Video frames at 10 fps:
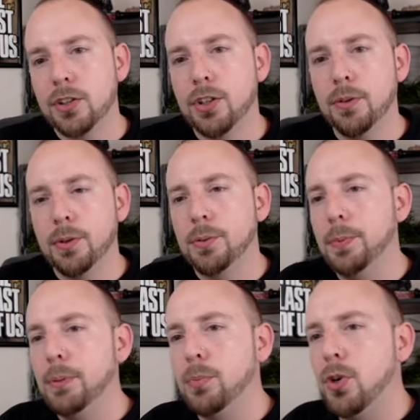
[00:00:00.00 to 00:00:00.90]

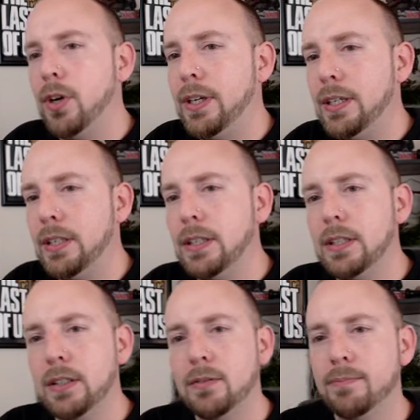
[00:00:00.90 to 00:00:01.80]
Kirkman brought
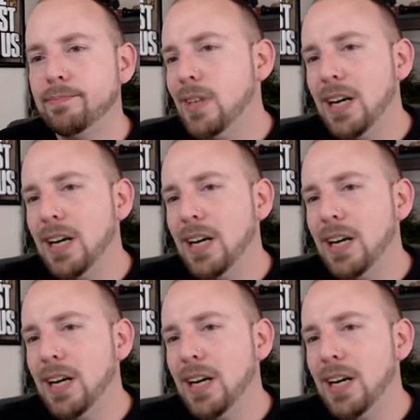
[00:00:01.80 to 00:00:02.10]
in.